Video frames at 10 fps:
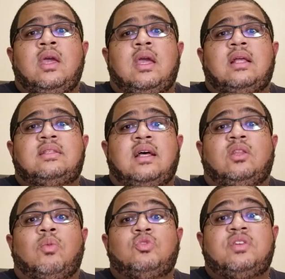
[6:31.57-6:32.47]
it's not
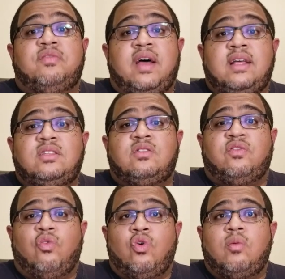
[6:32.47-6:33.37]
the most advanced
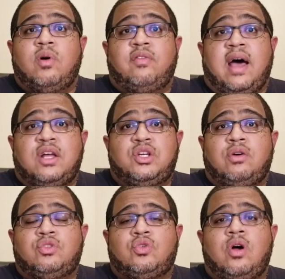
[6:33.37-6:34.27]
form of Agile
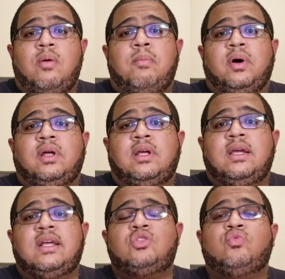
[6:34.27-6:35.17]
and Scrum, but
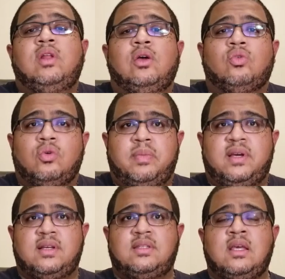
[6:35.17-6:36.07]
it's really cool
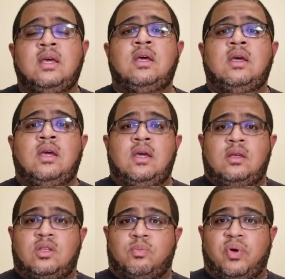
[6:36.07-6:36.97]
because
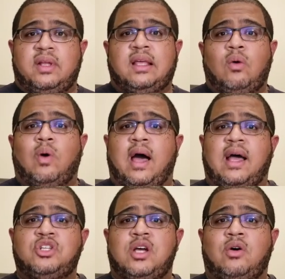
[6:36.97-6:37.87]
to break down what
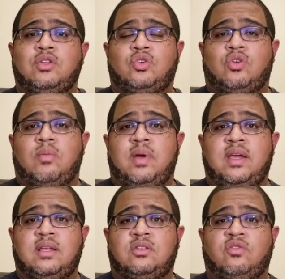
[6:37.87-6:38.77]
Agile and Scrum
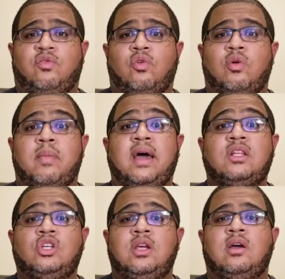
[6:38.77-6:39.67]
is for
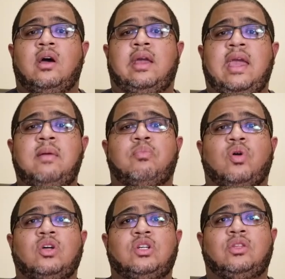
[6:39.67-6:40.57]
managing a game
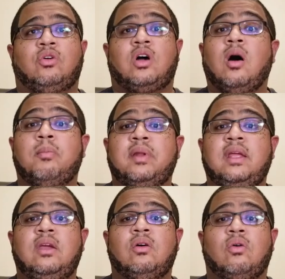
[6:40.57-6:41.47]
project, a
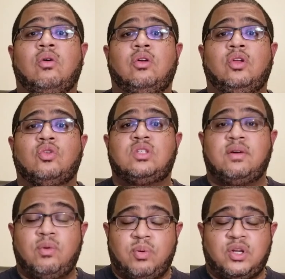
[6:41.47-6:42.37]
company, or, you know,
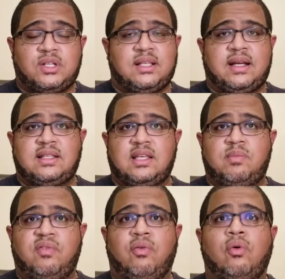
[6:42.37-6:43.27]
several projects, like I said
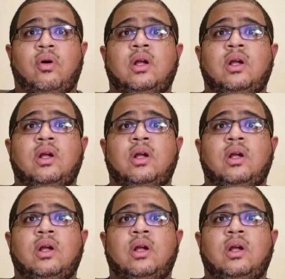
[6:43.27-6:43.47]
before,